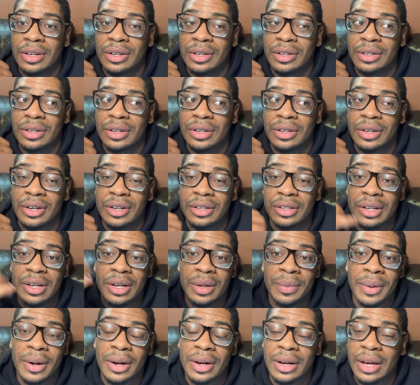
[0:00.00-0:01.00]
you you're thinking
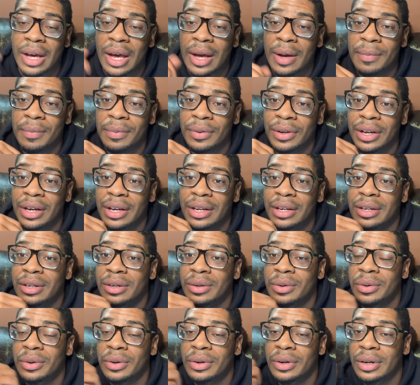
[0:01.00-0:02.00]
about game planning
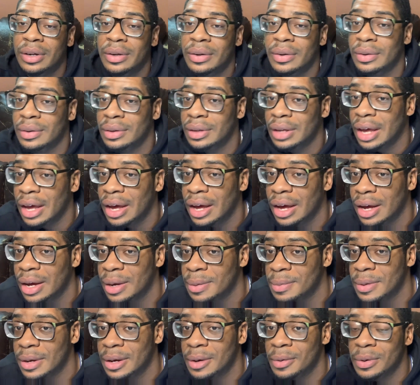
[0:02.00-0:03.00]
or hey
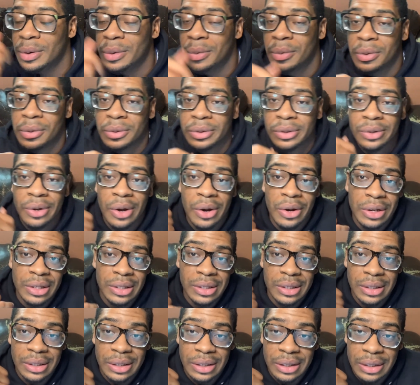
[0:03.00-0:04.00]
man we we was talking
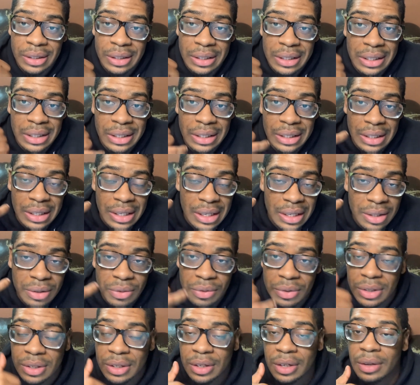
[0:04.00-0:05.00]
to this
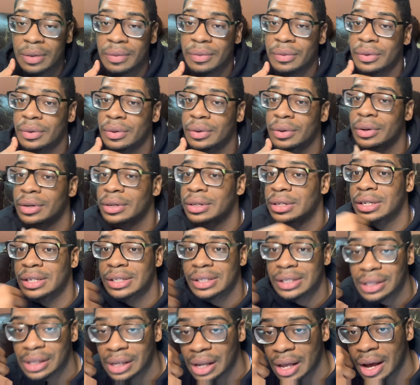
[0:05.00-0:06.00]
receiver or
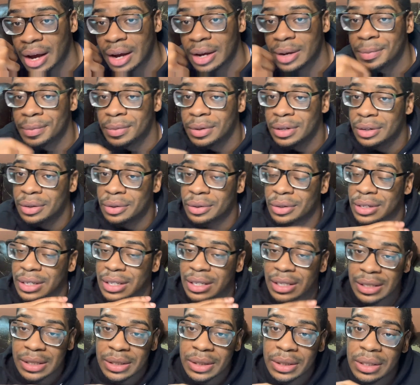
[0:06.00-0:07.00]
this lineman or
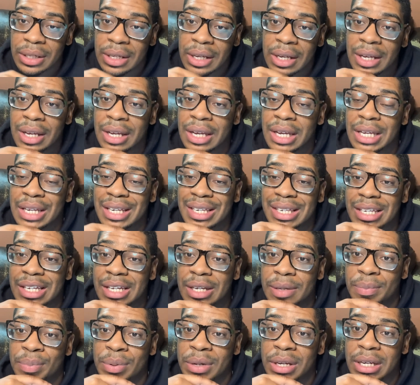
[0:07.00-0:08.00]
this
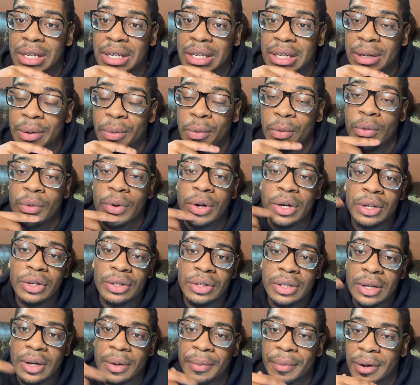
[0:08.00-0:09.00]
D B. What do you
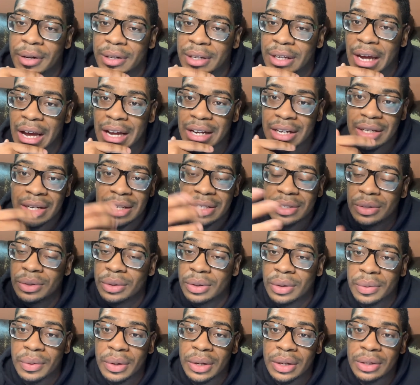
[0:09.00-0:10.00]
think about that? I think that's the
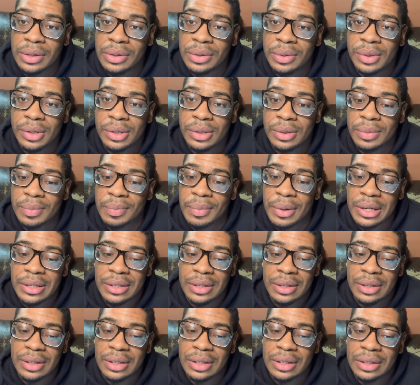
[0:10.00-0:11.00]
only way. You just
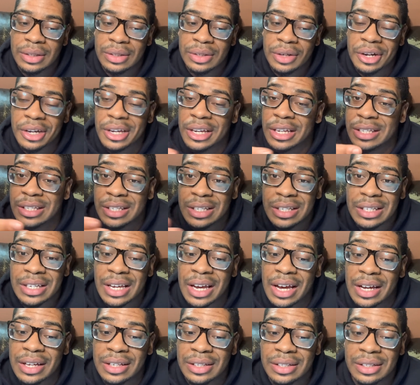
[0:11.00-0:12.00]
basically start kissing his
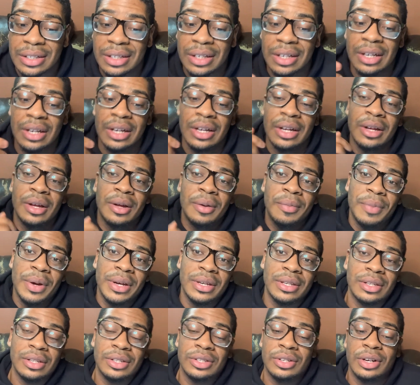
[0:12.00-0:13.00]
ass,
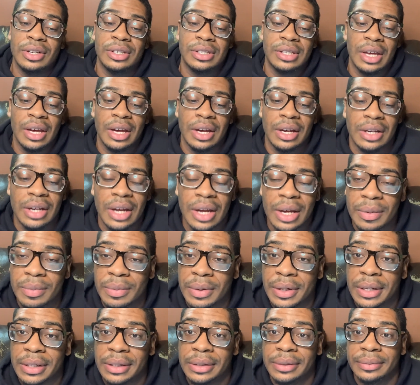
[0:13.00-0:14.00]
basically start saying hey
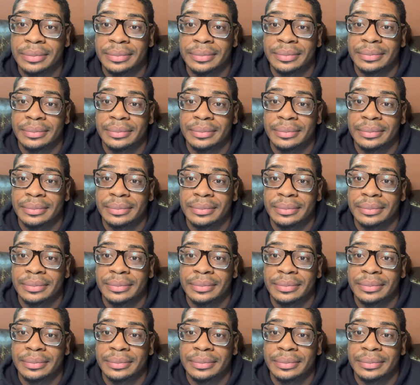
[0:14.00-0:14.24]
man.